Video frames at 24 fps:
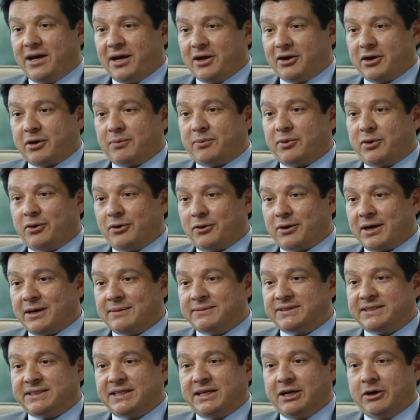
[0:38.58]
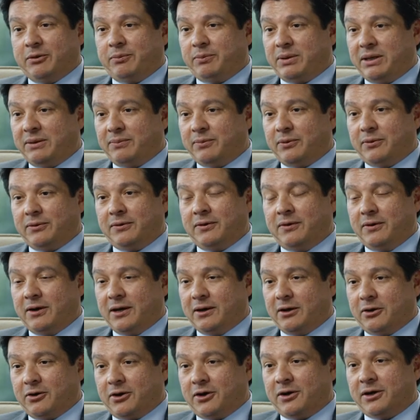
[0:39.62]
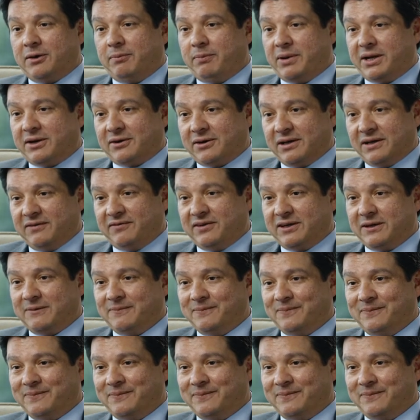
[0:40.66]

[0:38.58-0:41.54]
and our programs to help people earn a better living.